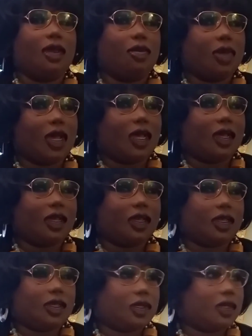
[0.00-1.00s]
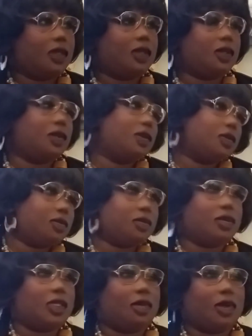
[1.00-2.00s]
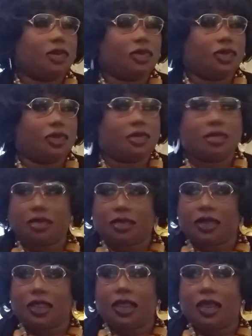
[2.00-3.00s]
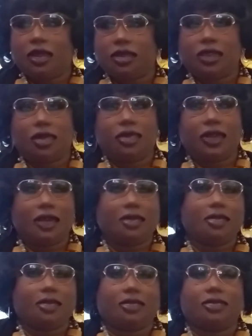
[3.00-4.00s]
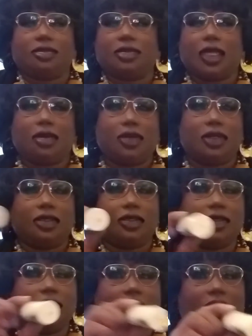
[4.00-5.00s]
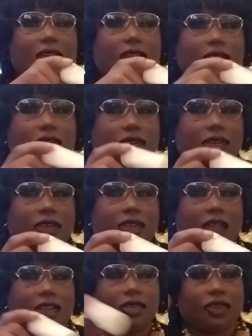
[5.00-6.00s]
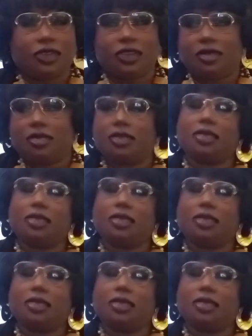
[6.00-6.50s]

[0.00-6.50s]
in my room somewhere. But this is the tiny version.